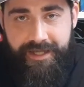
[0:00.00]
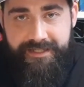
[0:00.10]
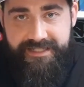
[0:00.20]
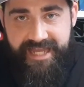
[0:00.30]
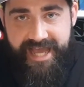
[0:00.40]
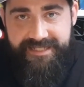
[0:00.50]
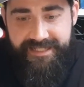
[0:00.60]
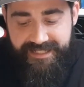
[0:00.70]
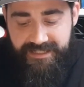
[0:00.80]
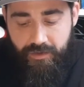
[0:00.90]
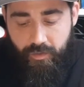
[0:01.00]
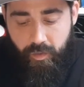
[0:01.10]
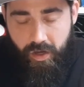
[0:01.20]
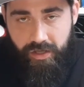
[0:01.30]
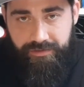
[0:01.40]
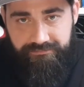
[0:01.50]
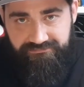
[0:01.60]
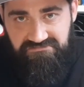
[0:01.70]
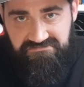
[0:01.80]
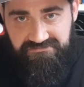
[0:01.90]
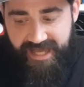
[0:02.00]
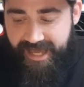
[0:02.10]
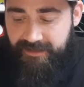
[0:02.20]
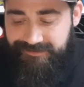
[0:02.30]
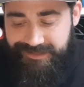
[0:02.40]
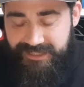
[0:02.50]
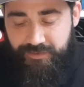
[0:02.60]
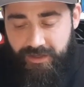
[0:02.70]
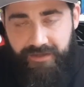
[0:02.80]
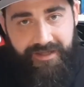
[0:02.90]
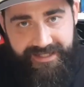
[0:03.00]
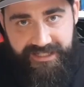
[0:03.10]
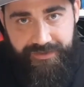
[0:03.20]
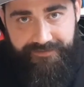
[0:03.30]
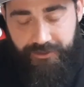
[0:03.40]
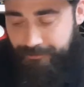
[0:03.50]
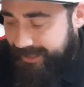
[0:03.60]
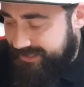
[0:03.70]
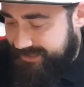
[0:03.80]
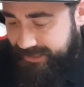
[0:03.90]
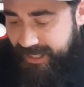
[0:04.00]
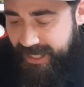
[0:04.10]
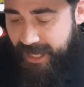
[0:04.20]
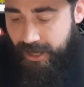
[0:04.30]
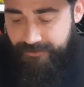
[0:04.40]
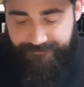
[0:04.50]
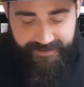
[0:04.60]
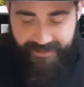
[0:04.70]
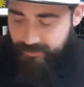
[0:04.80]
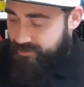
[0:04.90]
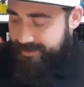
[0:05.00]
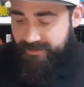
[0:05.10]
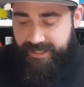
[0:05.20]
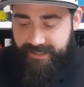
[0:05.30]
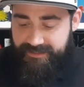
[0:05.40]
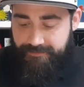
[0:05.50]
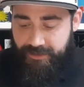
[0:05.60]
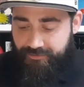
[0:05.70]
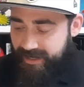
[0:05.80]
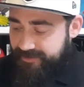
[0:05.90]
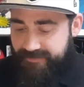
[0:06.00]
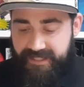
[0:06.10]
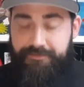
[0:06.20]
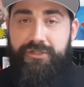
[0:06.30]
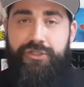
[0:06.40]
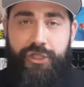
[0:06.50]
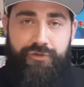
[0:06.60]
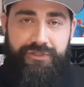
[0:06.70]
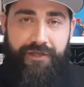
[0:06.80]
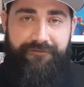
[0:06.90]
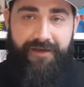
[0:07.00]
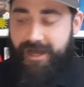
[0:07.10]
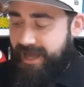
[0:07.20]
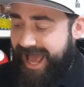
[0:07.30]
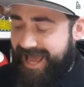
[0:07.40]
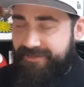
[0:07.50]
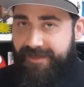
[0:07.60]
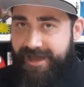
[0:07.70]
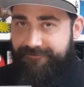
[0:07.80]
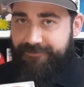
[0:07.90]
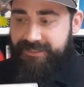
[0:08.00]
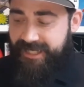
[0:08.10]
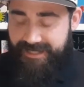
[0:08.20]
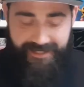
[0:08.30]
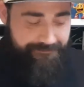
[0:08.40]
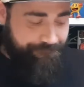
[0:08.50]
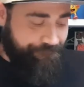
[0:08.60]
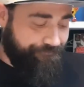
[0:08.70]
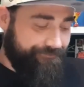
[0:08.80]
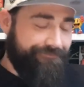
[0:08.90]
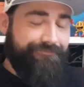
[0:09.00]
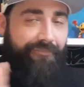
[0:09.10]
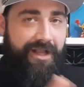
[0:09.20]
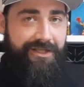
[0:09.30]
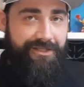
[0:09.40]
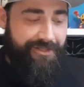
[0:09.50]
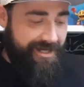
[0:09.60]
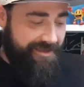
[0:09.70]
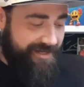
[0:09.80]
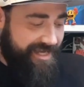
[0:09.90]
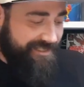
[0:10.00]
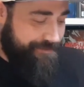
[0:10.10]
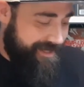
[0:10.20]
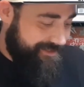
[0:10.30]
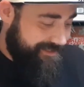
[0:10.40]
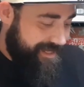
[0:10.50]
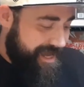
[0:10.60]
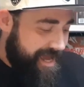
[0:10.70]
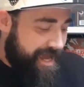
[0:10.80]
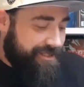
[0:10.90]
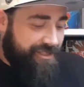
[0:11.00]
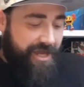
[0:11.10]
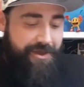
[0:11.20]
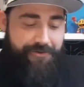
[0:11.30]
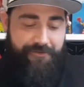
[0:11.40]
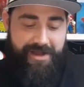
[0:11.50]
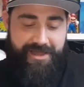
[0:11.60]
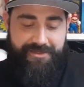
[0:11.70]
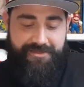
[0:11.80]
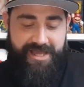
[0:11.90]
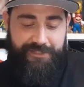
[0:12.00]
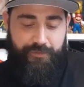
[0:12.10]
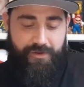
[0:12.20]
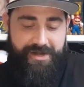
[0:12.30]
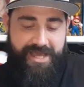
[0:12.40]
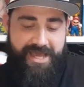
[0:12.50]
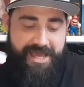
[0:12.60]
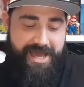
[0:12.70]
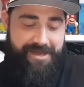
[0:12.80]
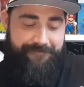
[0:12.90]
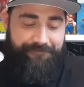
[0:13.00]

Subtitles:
DS's, 1 meh. This one, I need to have a little placey. Hopefully that one will be okay, because that'd be great if it is. But 2 so far, and that for a tenner. So now the next bits. So this one here